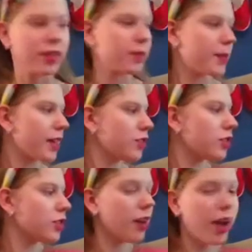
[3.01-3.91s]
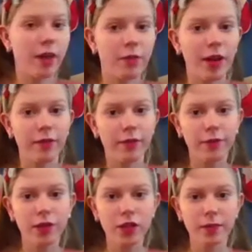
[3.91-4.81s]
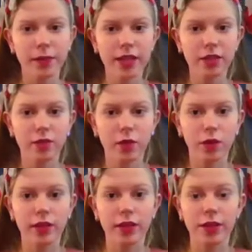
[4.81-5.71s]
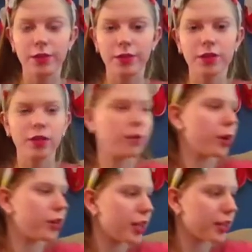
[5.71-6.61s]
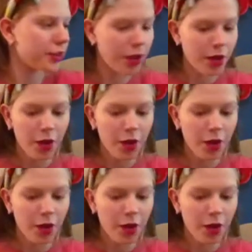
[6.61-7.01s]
and this past year I won first place for the You and Your Dog project.